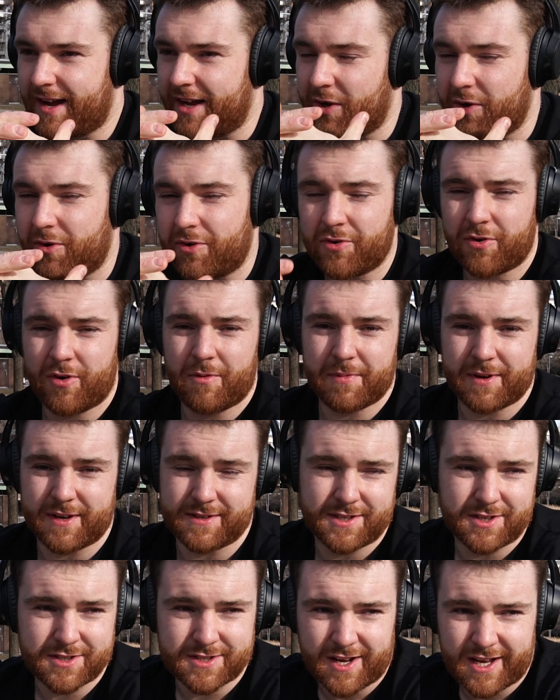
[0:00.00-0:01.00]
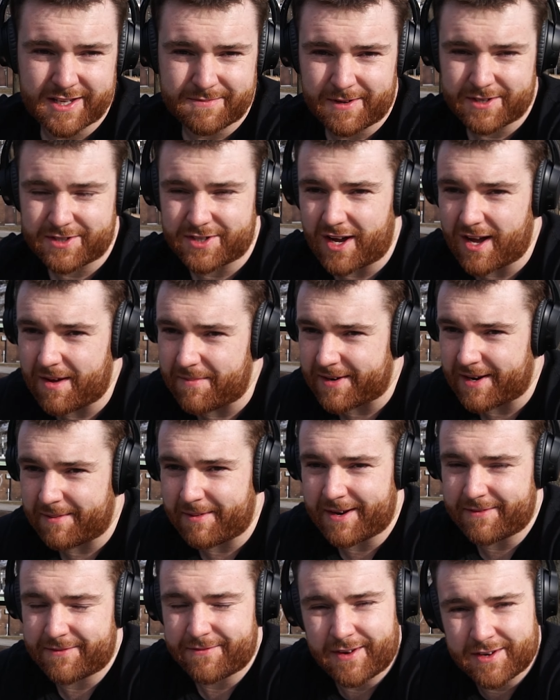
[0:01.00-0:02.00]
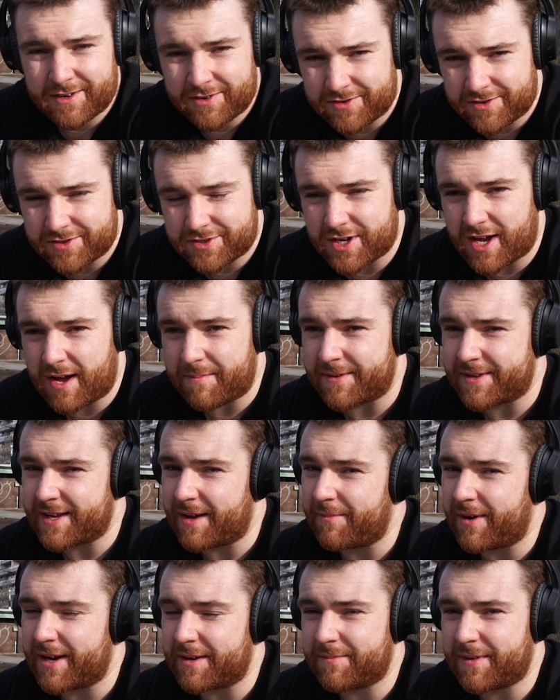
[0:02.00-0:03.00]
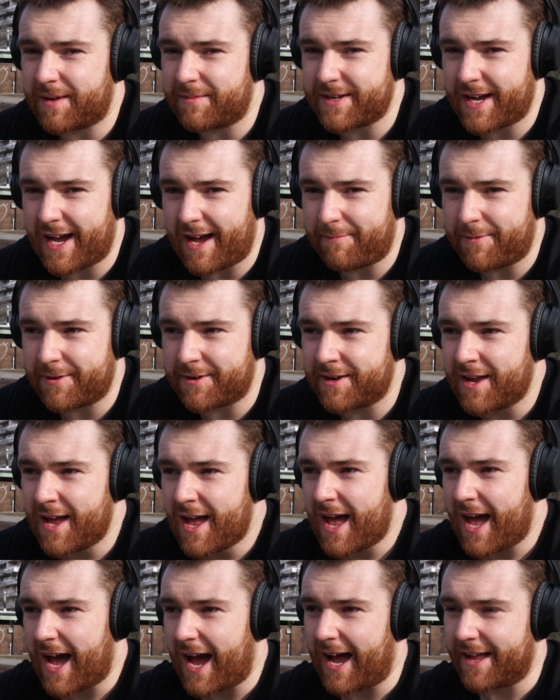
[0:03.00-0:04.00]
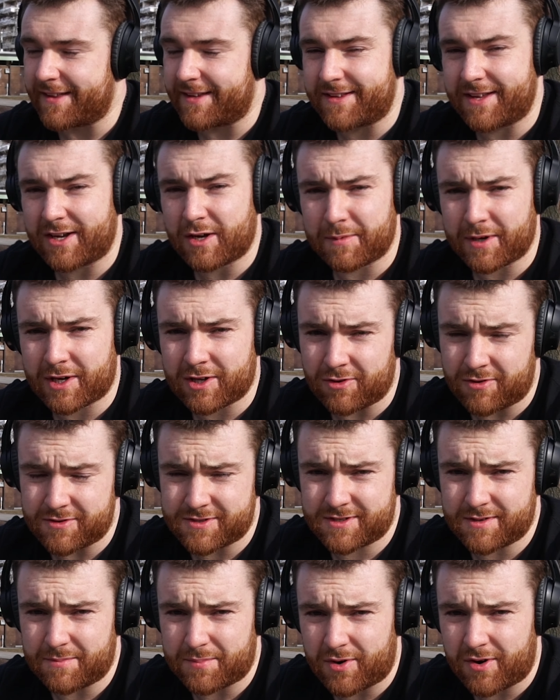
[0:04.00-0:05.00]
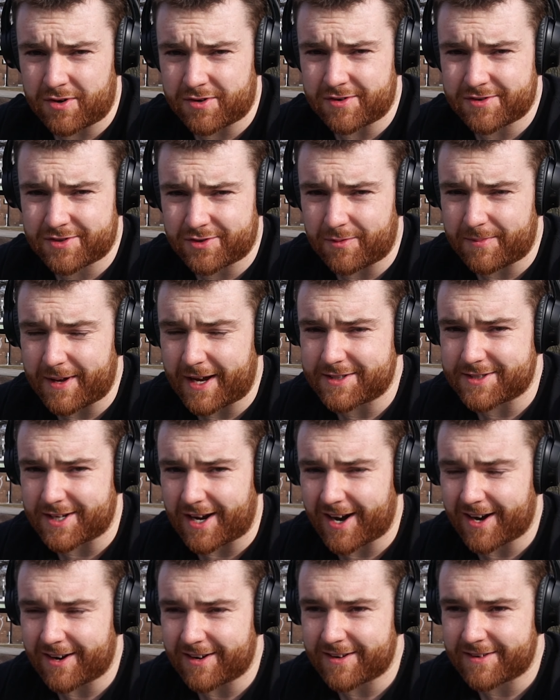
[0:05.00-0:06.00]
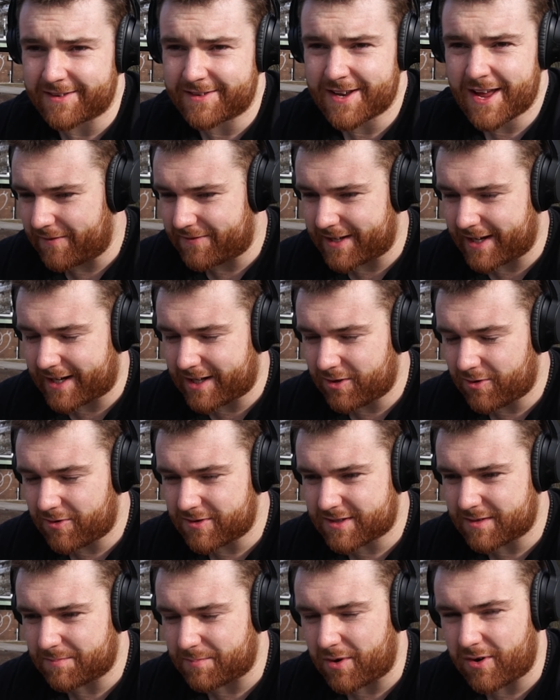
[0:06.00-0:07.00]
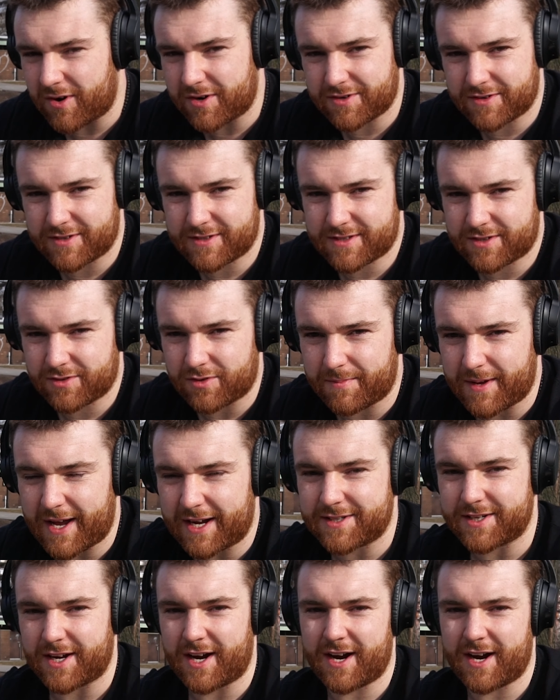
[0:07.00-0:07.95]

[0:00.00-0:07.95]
I'm going home because I just lost my job, and I might find another job, and that might not be able to happen. And then they could be closing the border to go back to Ireland. If they close the borders to go back to